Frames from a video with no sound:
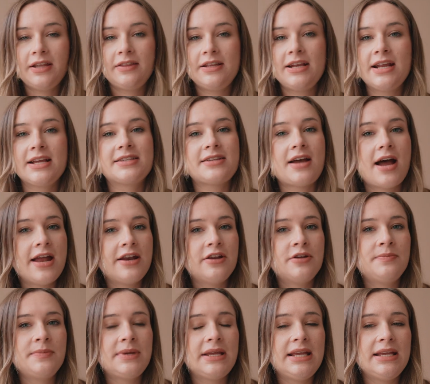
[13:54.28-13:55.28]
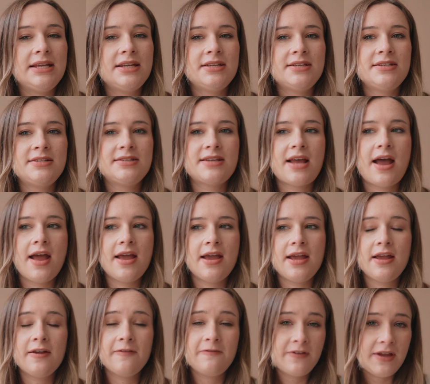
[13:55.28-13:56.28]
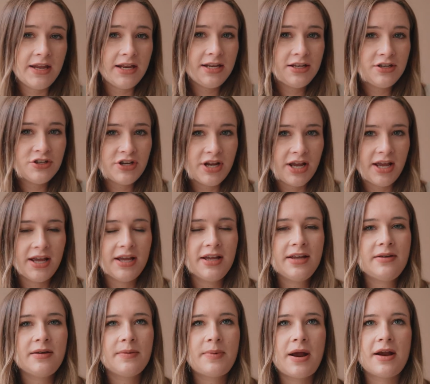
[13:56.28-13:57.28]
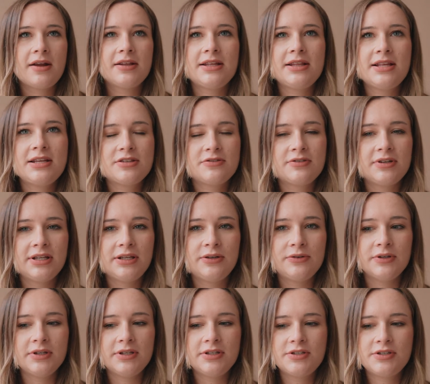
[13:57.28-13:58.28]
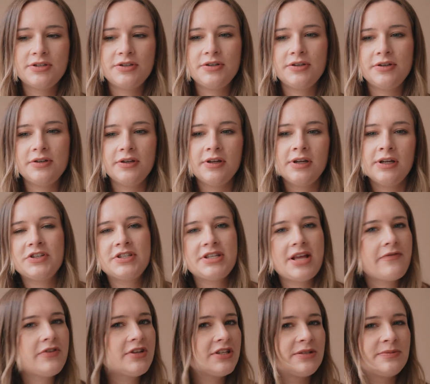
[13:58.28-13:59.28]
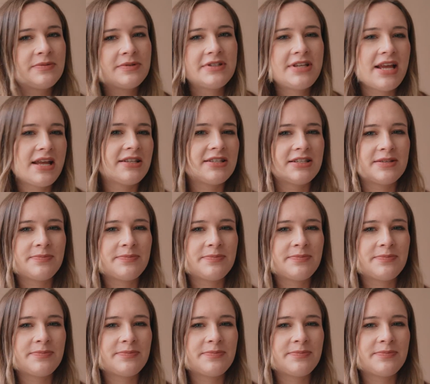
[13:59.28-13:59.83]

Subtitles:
The next item is a feeding chair. Apparently these are really good to just have a set